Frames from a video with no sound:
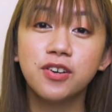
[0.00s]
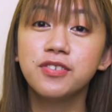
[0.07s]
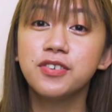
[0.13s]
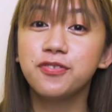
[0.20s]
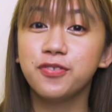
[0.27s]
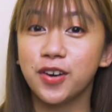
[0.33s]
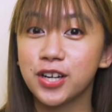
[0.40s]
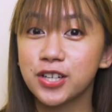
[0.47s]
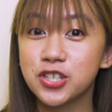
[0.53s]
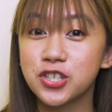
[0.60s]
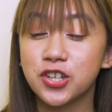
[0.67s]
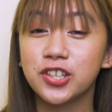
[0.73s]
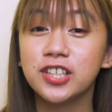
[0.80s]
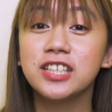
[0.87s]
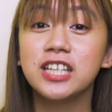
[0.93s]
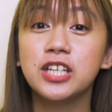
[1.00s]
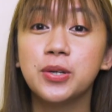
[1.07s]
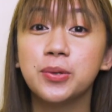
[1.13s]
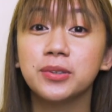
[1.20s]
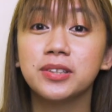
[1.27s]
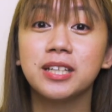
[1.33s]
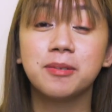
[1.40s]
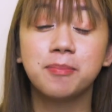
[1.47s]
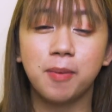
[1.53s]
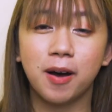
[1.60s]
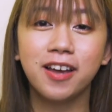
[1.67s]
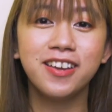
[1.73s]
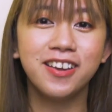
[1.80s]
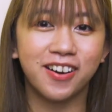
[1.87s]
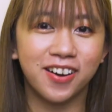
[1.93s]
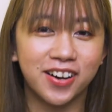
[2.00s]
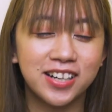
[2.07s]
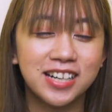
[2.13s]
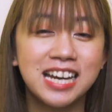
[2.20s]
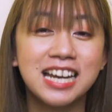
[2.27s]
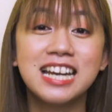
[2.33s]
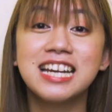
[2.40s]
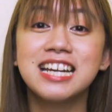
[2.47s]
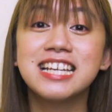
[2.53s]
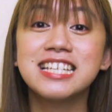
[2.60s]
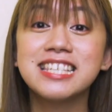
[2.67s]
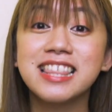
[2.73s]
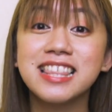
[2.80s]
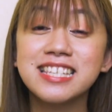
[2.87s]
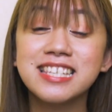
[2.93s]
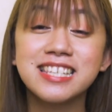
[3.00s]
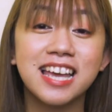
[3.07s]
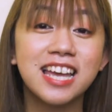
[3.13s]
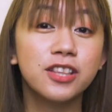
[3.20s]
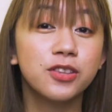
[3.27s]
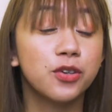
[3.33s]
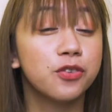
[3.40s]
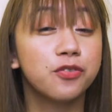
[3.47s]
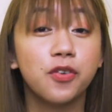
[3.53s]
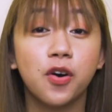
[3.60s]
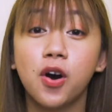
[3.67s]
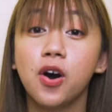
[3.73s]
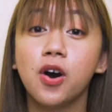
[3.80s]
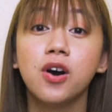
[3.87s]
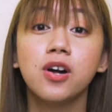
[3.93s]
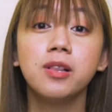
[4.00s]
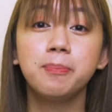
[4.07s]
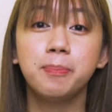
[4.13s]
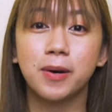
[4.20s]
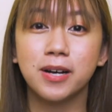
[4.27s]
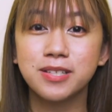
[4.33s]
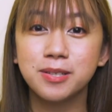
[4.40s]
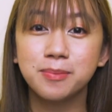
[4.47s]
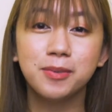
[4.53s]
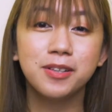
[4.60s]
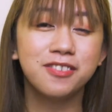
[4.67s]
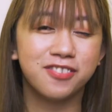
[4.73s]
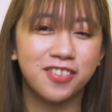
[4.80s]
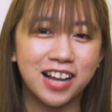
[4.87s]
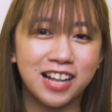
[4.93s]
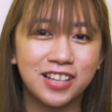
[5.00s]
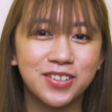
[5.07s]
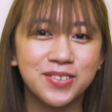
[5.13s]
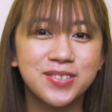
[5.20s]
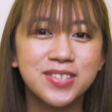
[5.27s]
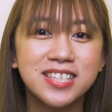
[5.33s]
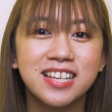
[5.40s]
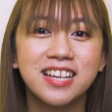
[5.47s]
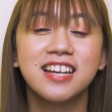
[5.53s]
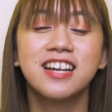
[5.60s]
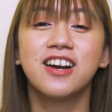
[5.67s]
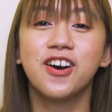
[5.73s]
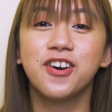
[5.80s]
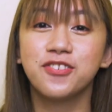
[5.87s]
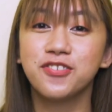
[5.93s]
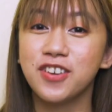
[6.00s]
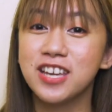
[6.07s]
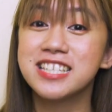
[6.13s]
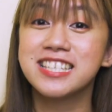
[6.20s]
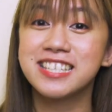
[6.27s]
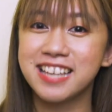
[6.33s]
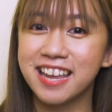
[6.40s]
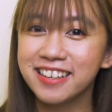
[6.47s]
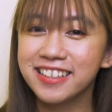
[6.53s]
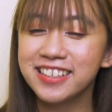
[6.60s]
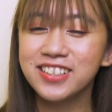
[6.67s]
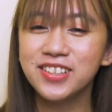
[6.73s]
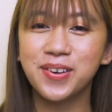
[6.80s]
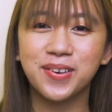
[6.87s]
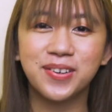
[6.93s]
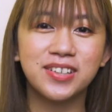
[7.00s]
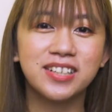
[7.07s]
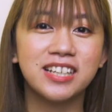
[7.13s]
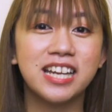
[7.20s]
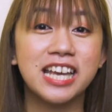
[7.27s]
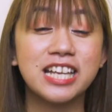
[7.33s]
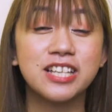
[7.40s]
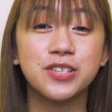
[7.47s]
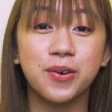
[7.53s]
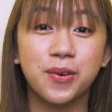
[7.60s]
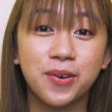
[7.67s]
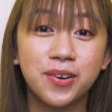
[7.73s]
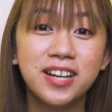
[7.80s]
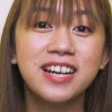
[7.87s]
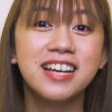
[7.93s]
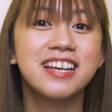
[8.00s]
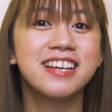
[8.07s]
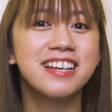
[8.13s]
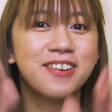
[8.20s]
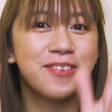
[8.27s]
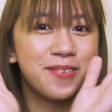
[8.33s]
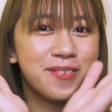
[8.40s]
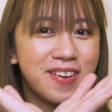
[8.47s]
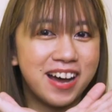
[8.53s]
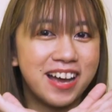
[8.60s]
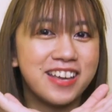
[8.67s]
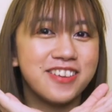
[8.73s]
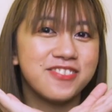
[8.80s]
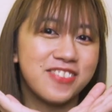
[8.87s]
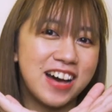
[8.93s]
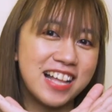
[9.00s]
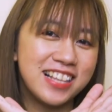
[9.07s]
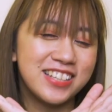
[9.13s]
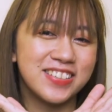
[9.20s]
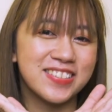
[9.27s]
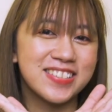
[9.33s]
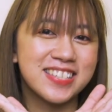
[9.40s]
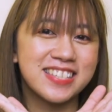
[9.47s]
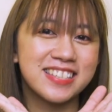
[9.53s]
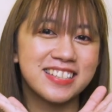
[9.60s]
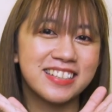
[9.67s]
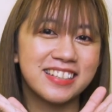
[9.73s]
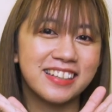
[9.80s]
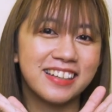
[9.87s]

of a function denoted by R is the set of all possible values of its second coordinates or y values.